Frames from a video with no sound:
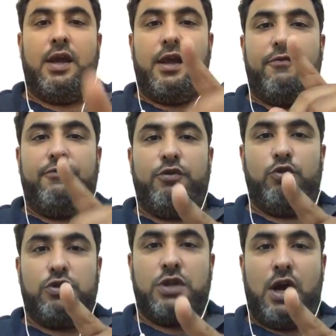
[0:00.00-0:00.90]
if you
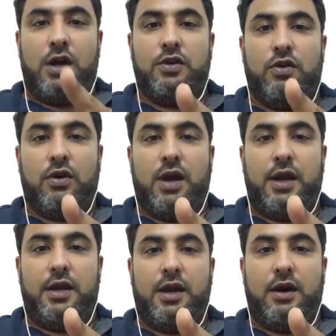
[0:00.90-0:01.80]
start your
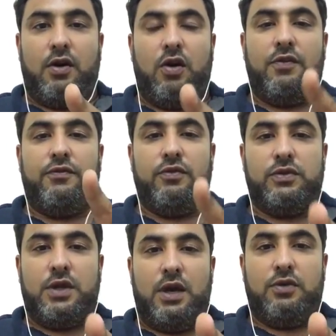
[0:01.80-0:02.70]
idea or if you
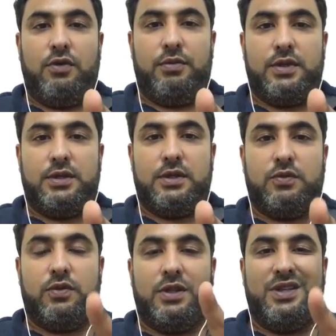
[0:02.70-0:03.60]
start your business
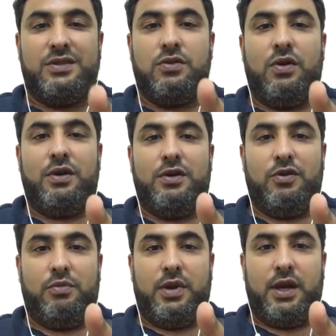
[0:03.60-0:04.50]
with this thought in your
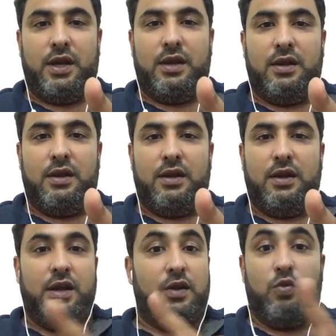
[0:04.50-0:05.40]
mind,
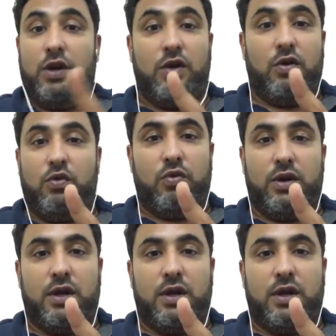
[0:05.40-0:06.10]
it will not work.